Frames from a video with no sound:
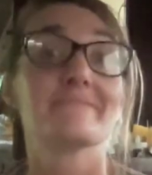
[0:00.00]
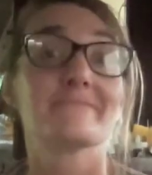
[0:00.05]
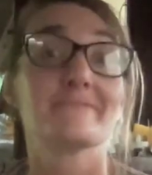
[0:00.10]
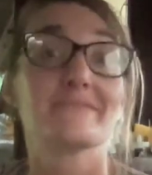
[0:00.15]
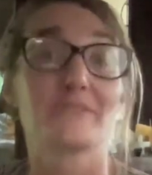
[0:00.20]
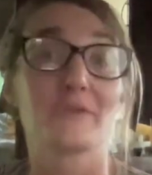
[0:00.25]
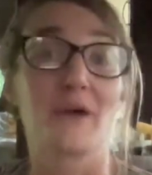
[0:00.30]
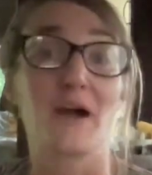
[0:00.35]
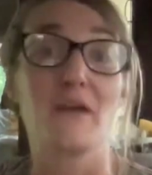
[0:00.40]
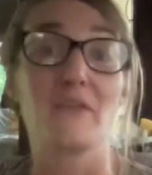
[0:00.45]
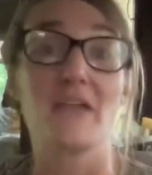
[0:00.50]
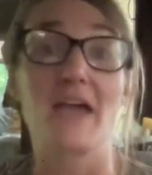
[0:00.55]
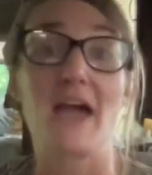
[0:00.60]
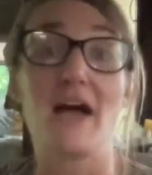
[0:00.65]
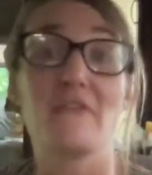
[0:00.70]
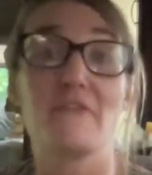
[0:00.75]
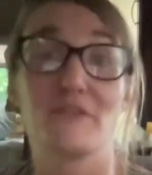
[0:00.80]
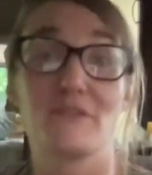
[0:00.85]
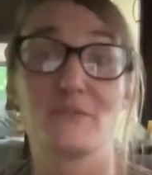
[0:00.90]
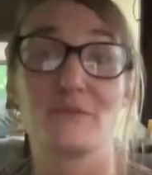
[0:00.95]
so how the
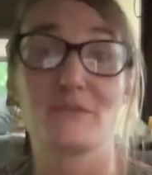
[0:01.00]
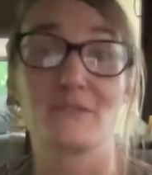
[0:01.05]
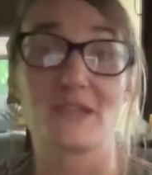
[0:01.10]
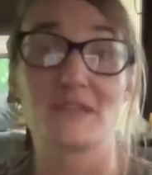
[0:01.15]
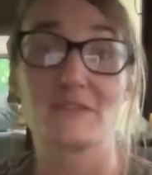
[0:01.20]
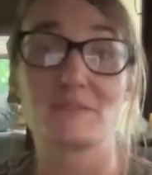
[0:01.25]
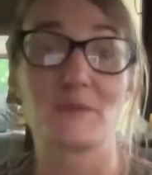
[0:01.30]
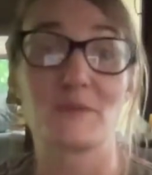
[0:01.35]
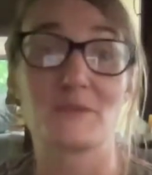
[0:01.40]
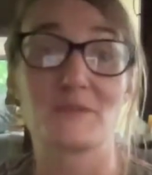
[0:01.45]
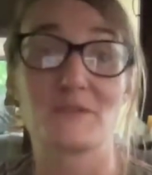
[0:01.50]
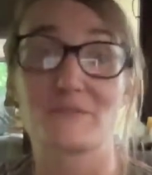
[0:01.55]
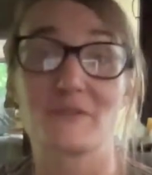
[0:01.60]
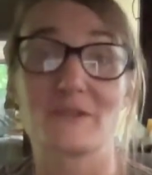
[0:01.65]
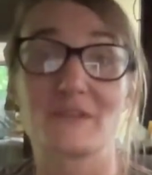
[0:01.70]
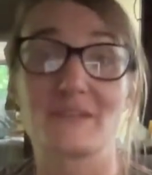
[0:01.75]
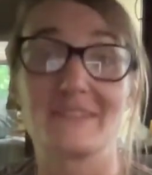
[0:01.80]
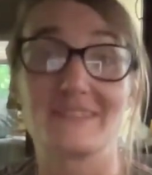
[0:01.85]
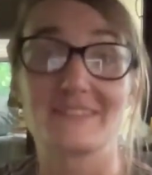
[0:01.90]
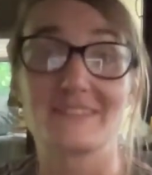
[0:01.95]
FF was I supposed to
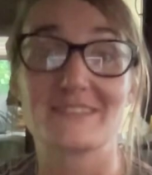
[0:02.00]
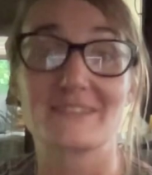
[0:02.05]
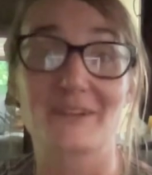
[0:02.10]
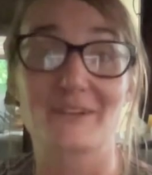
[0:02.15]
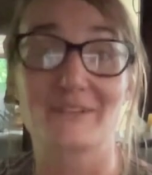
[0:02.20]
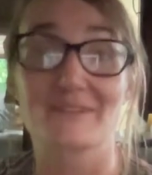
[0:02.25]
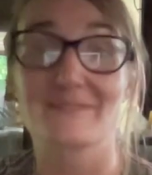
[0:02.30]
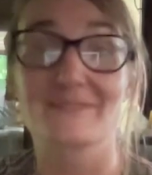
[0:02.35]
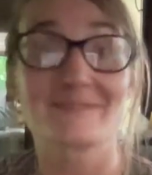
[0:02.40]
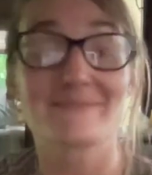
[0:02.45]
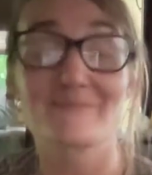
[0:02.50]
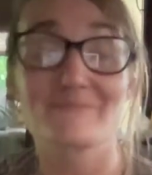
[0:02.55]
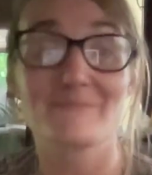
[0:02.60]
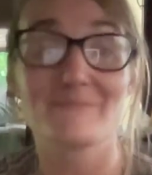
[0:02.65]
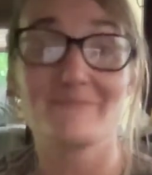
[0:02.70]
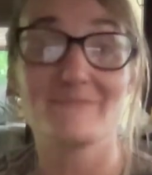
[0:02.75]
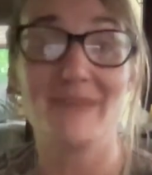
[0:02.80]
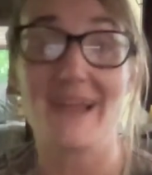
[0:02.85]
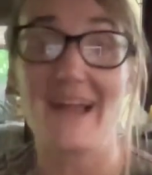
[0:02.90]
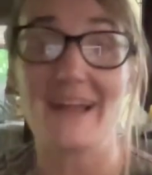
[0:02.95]
freaking start
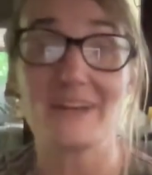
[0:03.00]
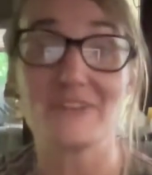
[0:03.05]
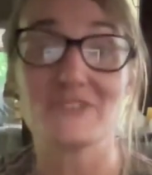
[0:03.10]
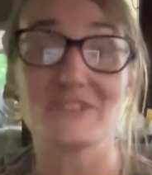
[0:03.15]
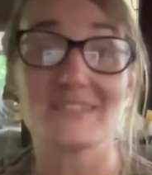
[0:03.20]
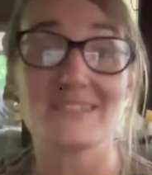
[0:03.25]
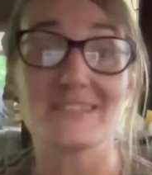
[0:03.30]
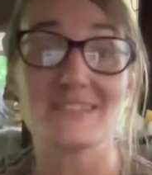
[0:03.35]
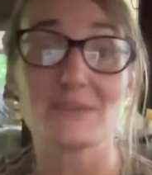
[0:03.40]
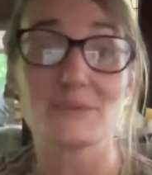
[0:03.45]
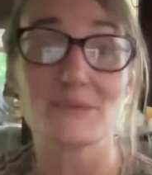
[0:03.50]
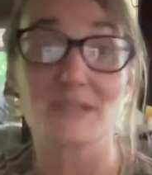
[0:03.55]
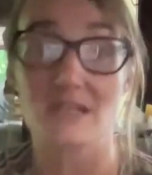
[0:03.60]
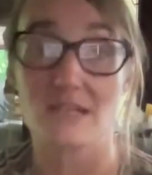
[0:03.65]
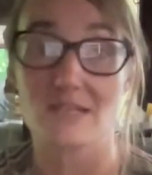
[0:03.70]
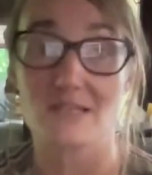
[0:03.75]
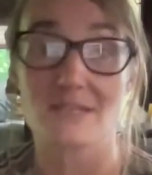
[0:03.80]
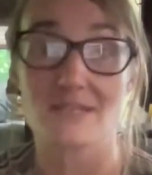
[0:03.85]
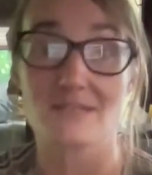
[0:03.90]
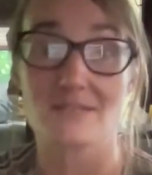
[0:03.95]
dealing with
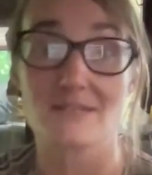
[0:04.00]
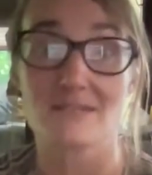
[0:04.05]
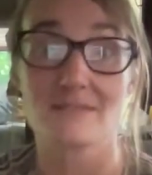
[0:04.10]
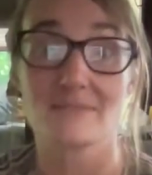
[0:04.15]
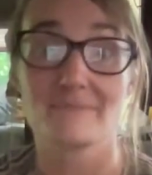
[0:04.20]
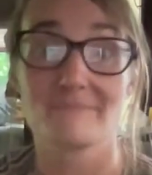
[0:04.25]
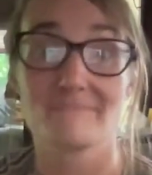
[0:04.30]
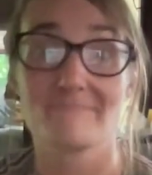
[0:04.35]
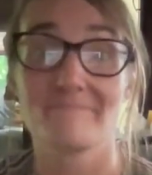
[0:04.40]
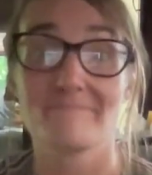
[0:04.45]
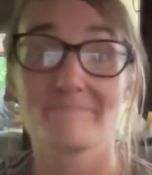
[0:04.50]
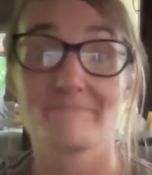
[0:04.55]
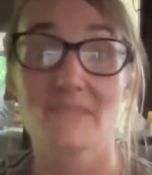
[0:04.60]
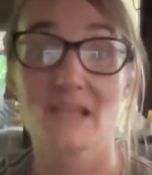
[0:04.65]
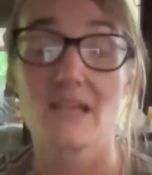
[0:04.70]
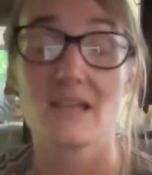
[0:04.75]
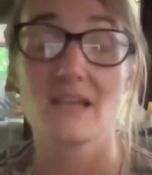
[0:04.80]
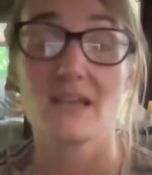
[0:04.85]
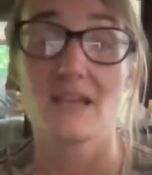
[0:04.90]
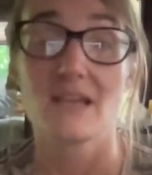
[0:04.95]
any of this?
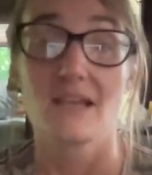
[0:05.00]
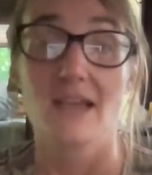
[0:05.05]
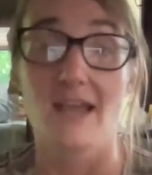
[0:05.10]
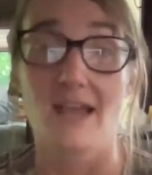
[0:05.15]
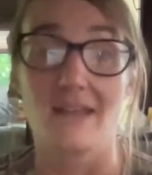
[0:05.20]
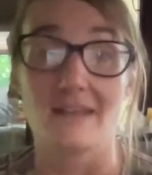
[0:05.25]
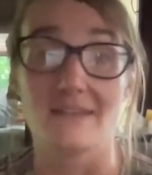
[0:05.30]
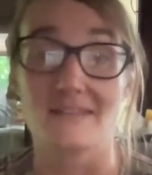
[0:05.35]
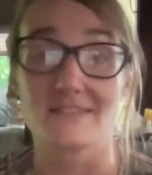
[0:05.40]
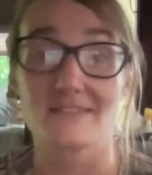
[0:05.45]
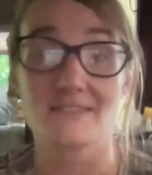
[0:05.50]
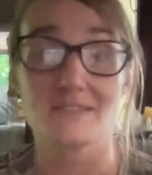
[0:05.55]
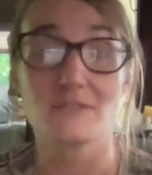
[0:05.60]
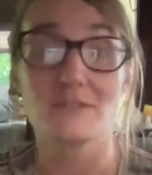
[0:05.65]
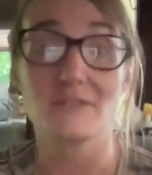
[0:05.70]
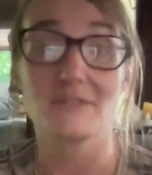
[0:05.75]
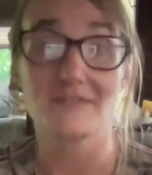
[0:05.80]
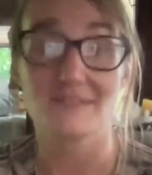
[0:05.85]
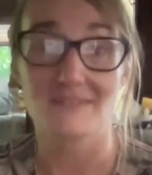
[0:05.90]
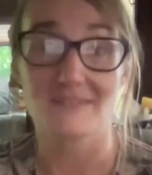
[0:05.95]
And
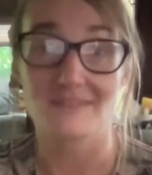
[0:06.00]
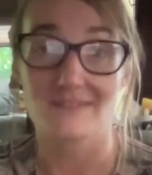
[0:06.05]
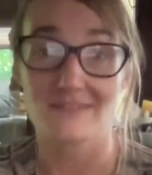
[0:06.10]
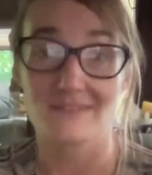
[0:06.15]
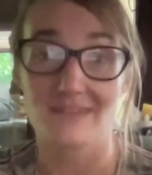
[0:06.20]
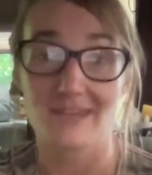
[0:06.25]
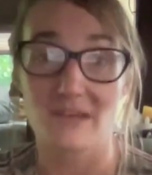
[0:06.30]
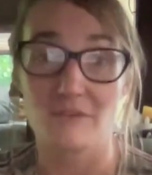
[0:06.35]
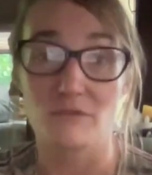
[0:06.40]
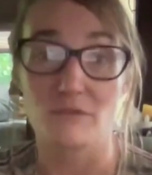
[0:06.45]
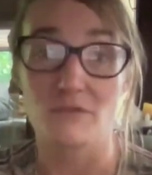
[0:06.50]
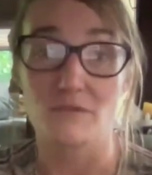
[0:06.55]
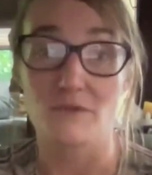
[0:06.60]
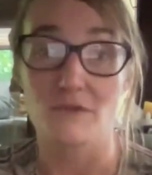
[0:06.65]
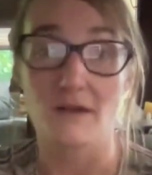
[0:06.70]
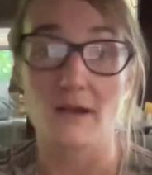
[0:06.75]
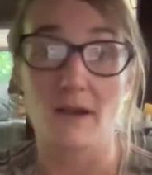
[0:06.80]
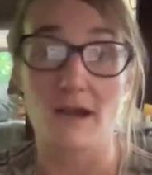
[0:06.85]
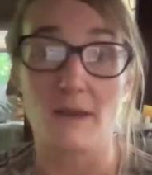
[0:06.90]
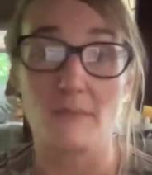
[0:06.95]
still it's a handful,
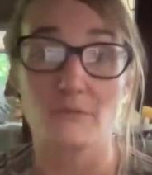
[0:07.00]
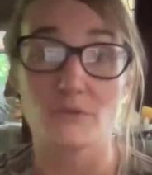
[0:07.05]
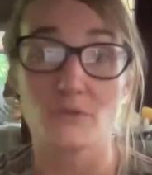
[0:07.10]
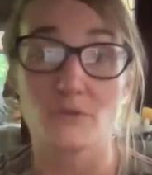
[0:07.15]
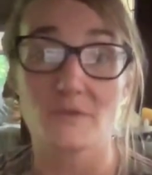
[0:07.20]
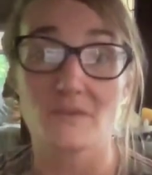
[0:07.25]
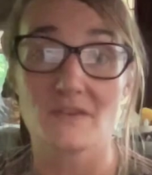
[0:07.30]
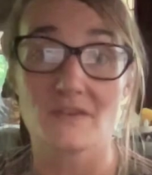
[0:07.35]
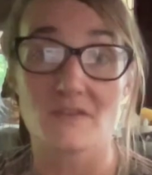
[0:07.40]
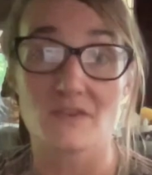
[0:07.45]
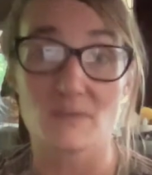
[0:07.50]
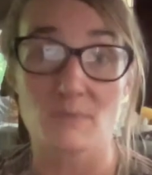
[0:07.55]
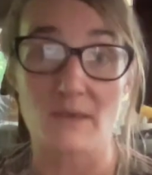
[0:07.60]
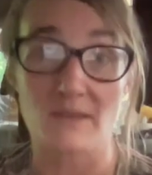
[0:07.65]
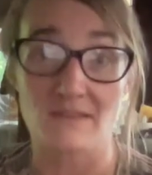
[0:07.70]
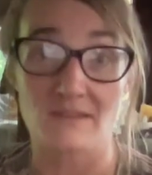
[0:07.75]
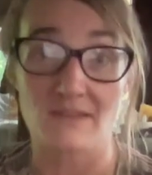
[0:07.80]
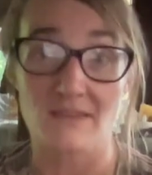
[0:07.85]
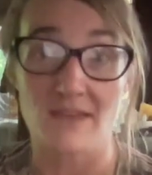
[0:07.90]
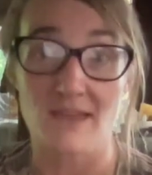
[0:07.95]
so I'm doing this as
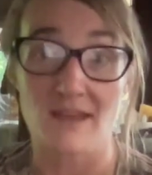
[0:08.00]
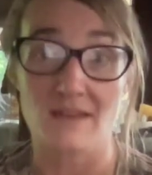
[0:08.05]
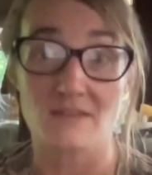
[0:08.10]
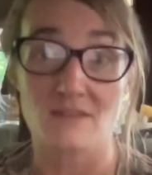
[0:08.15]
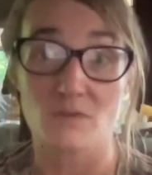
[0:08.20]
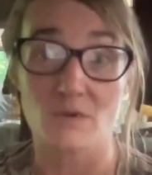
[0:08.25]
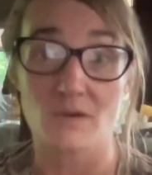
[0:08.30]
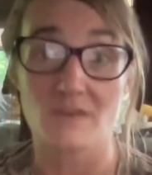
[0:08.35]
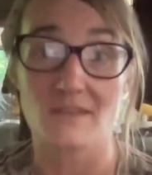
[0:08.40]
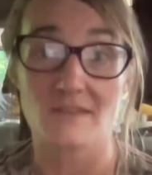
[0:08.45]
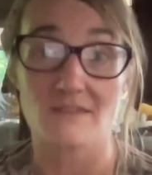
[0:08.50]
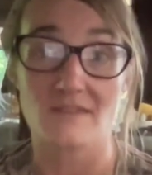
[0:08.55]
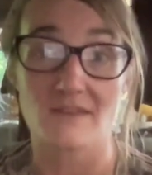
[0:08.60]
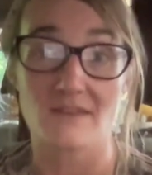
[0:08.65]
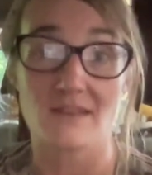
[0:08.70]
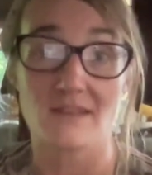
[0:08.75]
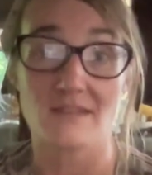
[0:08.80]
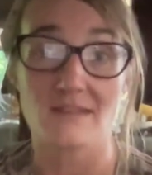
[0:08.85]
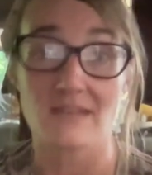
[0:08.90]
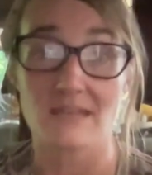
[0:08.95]
best I can, as quickly as I
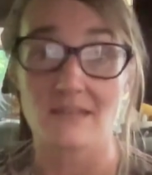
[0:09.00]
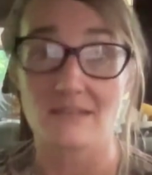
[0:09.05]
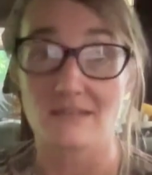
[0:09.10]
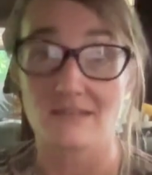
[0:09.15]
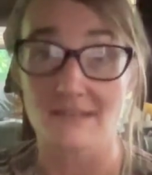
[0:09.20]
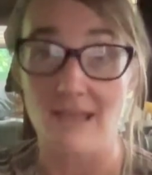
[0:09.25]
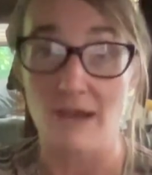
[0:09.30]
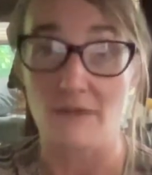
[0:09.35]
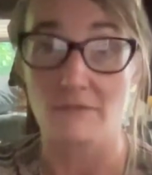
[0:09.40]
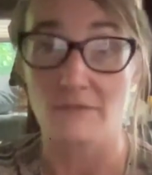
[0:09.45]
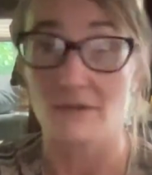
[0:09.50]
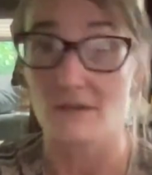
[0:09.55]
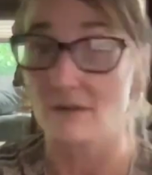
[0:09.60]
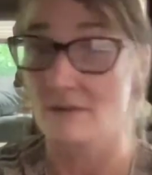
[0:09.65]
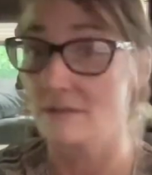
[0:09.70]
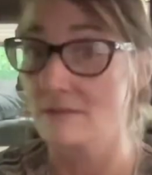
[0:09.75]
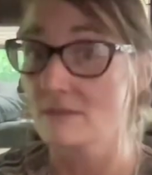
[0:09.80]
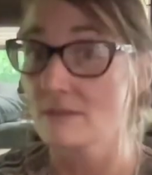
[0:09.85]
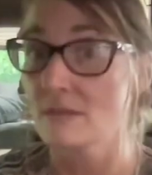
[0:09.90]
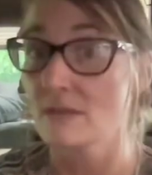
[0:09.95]
can, to get this out there